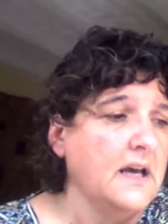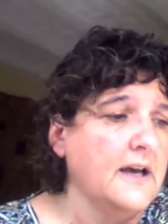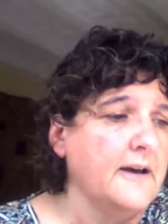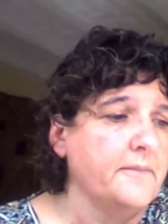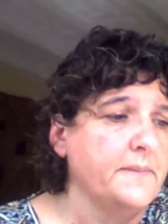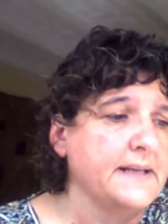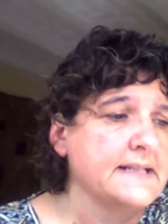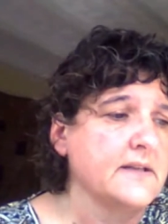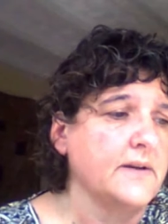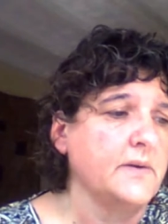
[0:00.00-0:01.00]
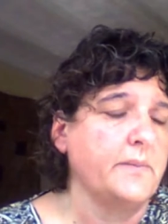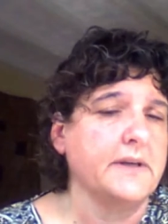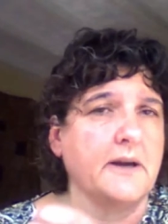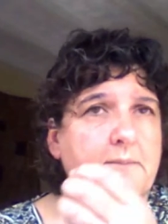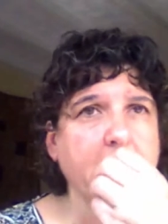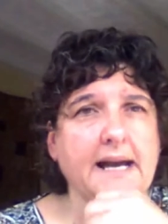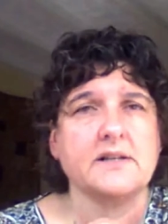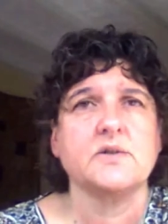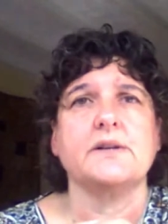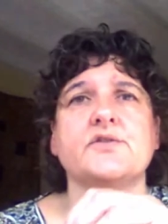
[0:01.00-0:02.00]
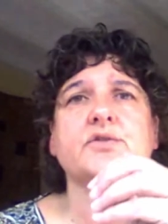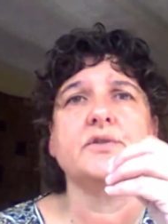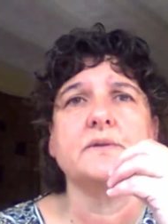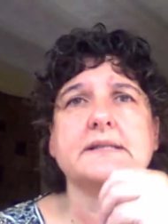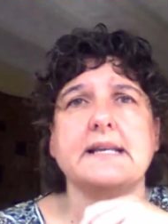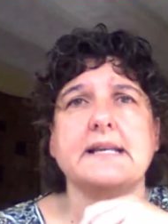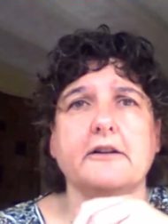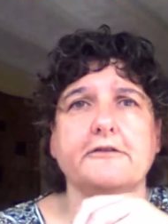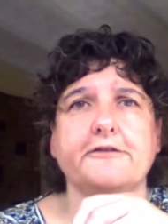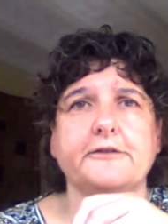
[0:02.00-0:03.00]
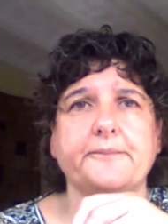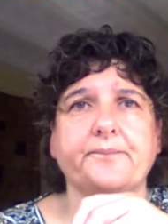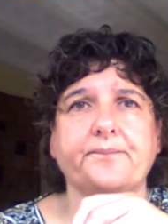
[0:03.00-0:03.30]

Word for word: Um, but it's only when we come back to our true self